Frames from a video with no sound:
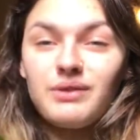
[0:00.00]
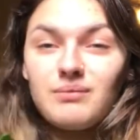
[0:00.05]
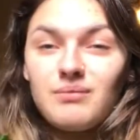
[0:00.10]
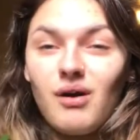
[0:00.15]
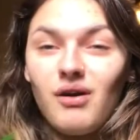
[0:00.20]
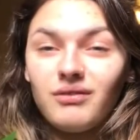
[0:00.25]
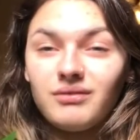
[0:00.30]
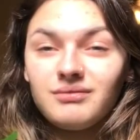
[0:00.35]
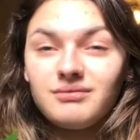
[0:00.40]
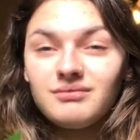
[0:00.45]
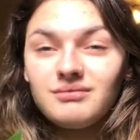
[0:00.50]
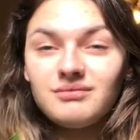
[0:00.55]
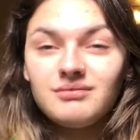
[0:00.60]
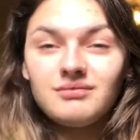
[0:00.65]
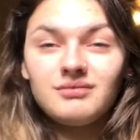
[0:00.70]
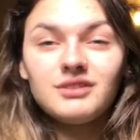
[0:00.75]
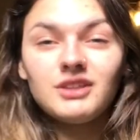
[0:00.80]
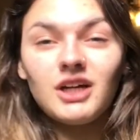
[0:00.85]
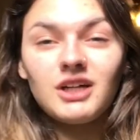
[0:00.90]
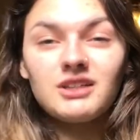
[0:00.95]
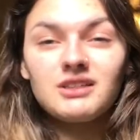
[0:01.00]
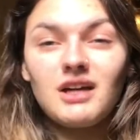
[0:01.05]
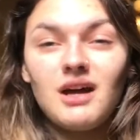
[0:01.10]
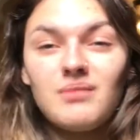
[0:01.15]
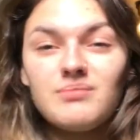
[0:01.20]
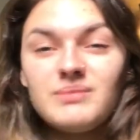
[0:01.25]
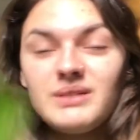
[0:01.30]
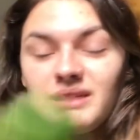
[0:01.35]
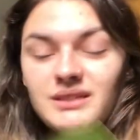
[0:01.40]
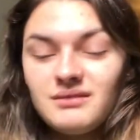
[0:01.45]
them all tucked
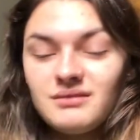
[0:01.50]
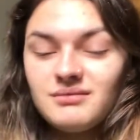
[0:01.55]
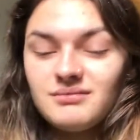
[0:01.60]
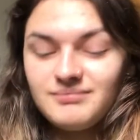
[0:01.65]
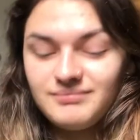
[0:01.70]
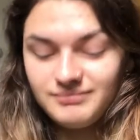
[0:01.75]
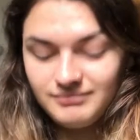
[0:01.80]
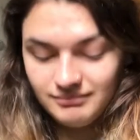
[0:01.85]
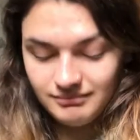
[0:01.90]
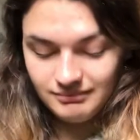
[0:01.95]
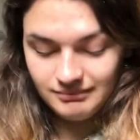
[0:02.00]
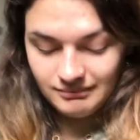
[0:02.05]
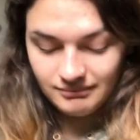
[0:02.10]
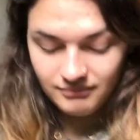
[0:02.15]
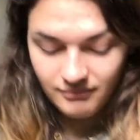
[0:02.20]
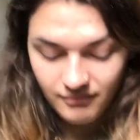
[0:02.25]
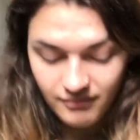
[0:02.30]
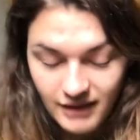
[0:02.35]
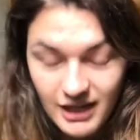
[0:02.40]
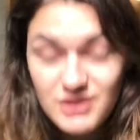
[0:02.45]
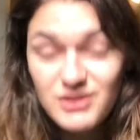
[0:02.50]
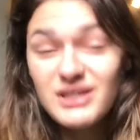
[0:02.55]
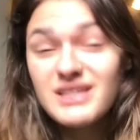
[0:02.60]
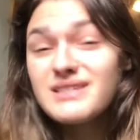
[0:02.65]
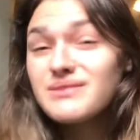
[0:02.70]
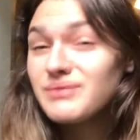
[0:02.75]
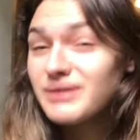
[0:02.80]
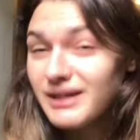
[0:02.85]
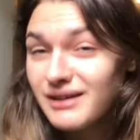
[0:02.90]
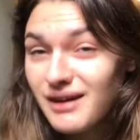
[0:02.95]
on me. That's what I
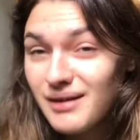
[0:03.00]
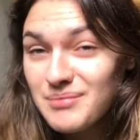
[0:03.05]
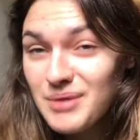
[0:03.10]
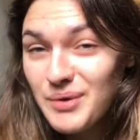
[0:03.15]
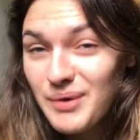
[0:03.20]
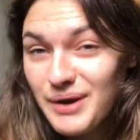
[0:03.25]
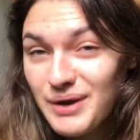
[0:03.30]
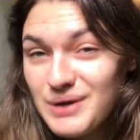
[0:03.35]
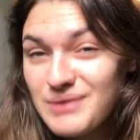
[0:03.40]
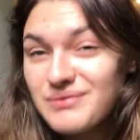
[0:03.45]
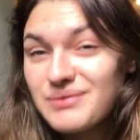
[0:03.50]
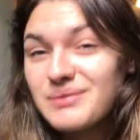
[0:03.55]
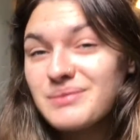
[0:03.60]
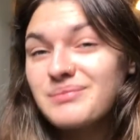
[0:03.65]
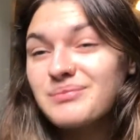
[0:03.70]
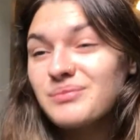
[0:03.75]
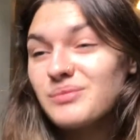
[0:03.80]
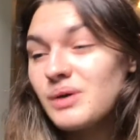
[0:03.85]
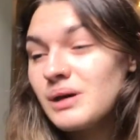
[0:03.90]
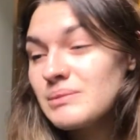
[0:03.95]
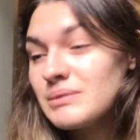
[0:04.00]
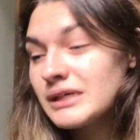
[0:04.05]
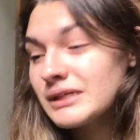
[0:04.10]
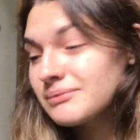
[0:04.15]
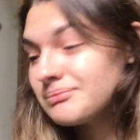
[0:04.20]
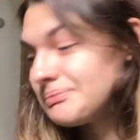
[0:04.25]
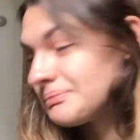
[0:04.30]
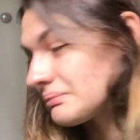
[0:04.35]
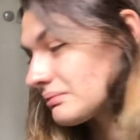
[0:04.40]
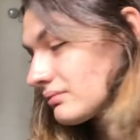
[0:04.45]
did on my way home from Walmart.
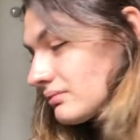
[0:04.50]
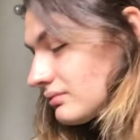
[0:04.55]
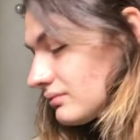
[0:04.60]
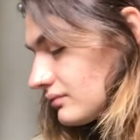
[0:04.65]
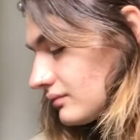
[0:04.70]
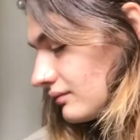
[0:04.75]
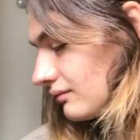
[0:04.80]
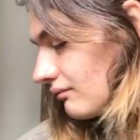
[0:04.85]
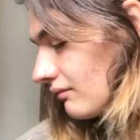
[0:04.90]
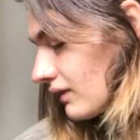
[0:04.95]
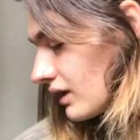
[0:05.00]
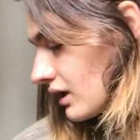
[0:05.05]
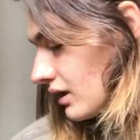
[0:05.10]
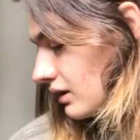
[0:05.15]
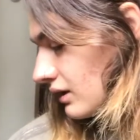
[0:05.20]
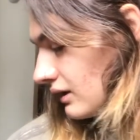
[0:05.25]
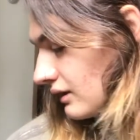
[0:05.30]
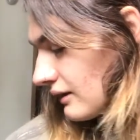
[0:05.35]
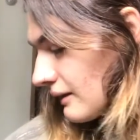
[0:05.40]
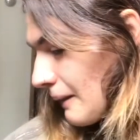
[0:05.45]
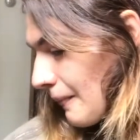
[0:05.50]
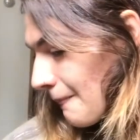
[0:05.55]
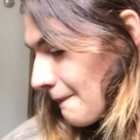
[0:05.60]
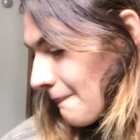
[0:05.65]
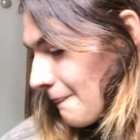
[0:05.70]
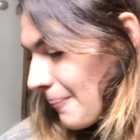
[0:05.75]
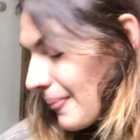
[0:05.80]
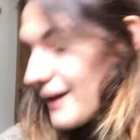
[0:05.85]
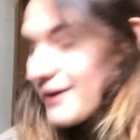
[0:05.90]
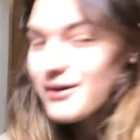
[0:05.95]

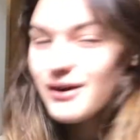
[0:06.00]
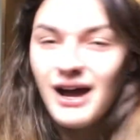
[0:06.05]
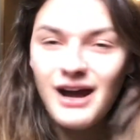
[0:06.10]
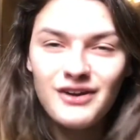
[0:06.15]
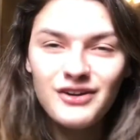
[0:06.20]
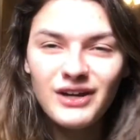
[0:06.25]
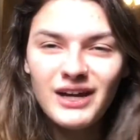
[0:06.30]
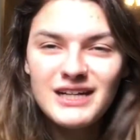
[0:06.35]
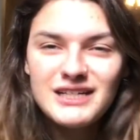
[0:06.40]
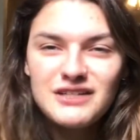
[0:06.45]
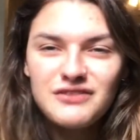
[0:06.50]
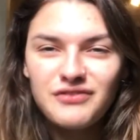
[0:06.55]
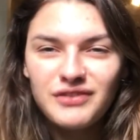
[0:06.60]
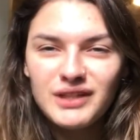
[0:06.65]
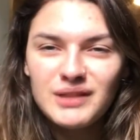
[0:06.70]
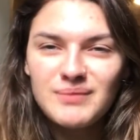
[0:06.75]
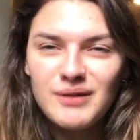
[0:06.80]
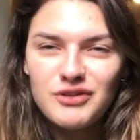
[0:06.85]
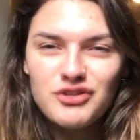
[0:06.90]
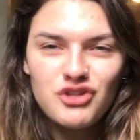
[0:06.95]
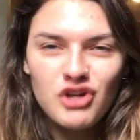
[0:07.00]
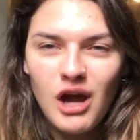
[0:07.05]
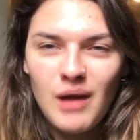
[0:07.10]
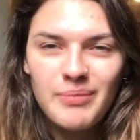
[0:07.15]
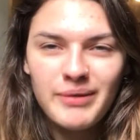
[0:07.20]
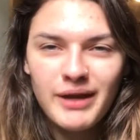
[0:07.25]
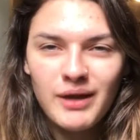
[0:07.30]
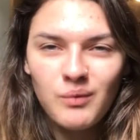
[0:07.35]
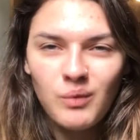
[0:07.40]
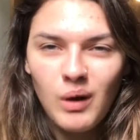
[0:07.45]
I don't know, how do you guys feel about
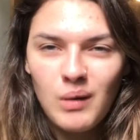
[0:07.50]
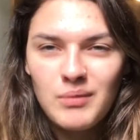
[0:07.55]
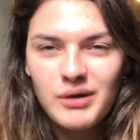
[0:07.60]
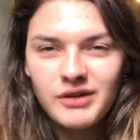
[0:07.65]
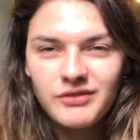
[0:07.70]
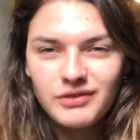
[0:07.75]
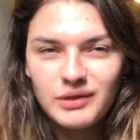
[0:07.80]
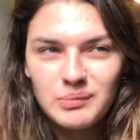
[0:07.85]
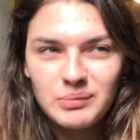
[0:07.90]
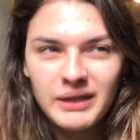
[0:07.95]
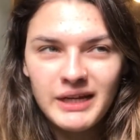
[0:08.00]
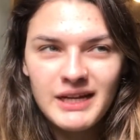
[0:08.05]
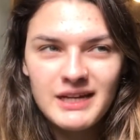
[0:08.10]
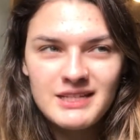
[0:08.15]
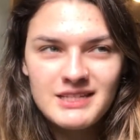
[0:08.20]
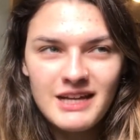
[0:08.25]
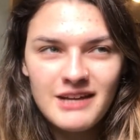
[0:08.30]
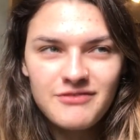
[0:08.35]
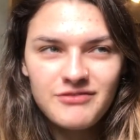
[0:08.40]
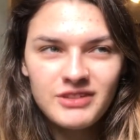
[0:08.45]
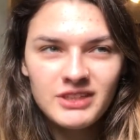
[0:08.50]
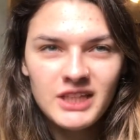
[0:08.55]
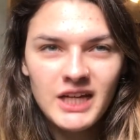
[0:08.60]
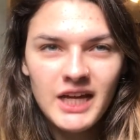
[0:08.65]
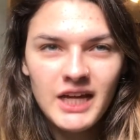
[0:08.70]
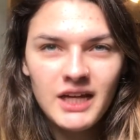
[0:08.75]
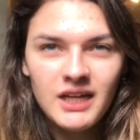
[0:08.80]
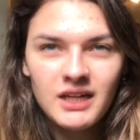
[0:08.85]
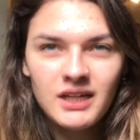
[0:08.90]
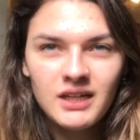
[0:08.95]
shopping at Walmart for plants? I feel
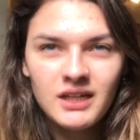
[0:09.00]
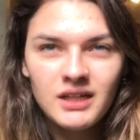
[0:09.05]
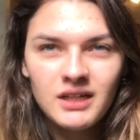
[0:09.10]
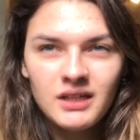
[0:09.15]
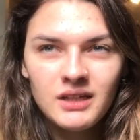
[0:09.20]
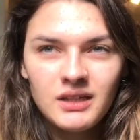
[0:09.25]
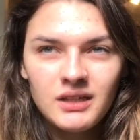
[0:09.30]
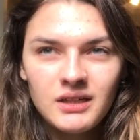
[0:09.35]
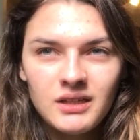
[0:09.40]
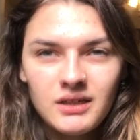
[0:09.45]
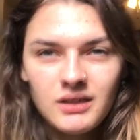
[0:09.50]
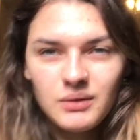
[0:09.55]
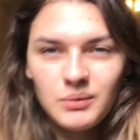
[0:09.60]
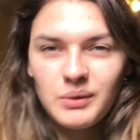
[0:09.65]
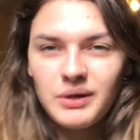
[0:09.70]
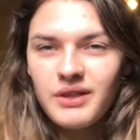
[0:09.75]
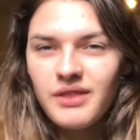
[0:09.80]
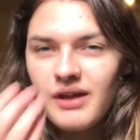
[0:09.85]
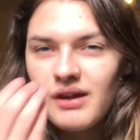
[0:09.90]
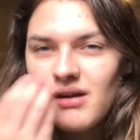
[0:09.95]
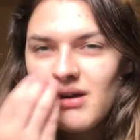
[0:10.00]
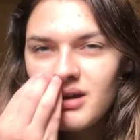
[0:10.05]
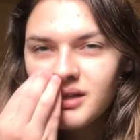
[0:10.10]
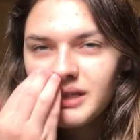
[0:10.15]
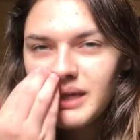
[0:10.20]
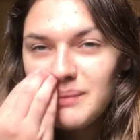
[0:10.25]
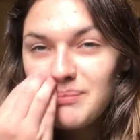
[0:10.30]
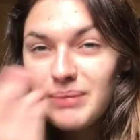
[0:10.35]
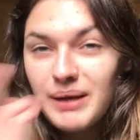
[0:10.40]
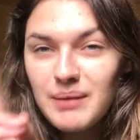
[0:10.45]
like, what are they called?
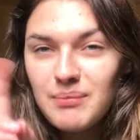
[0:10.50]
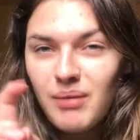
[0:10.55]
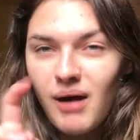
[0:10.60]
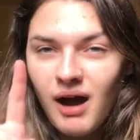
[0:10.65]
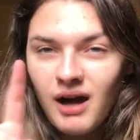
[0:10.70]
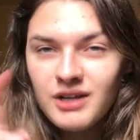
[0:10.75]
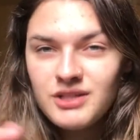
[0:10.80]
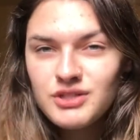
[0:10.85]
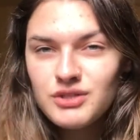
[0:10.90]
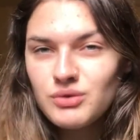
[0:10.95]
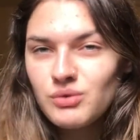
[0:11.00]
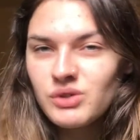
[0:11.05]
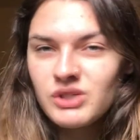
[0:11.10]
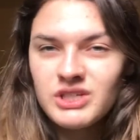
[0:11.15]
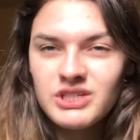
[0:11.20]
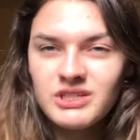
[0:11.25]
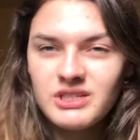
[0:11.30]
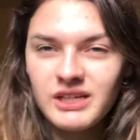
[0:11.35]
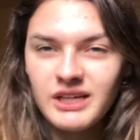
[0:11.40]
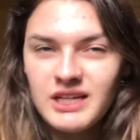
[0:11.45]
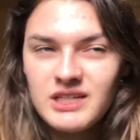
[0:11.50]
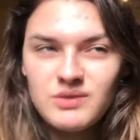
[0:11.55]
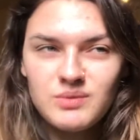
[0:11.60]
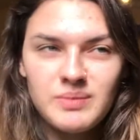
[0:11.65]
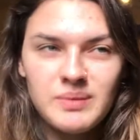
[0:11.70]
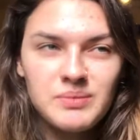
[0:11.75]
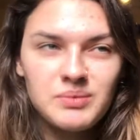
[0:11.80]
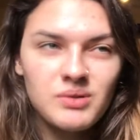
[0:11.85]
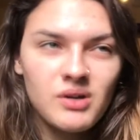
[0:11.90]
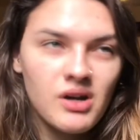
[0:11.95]
Like big box stores, I guess
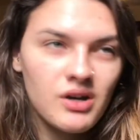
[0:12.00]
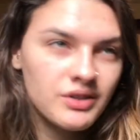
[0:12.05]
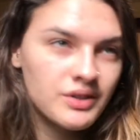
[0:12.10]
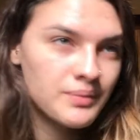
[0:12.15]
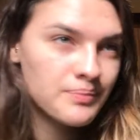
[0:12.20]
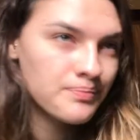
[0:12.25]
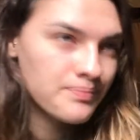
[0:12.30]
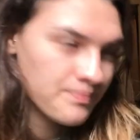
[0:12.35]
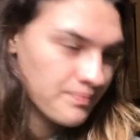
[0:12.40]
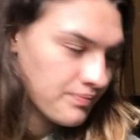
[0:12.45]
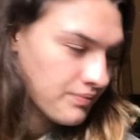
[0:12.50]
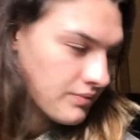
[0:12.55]
people call them.